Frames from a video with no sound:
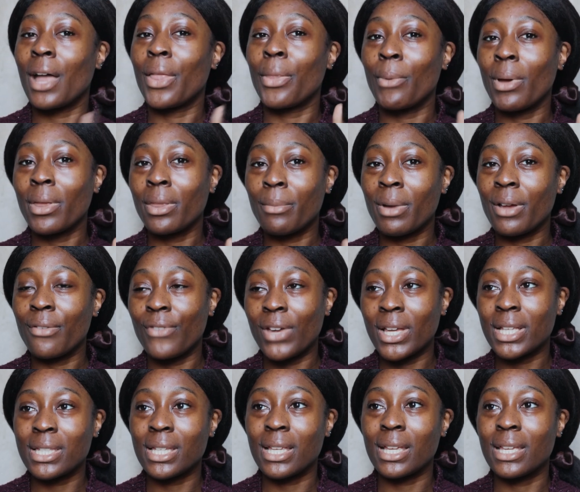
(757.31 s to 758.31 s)
And the way that my
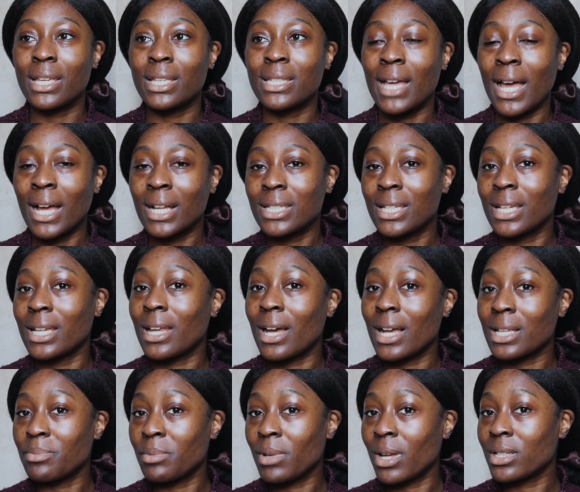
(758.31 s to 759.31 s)
face is acting and
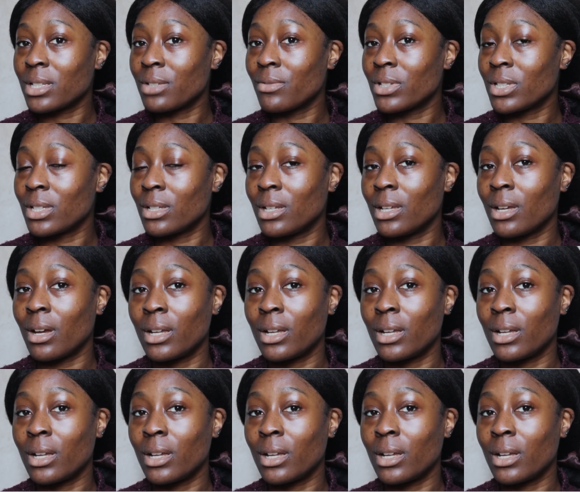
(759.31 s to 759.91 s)
has been acting recently,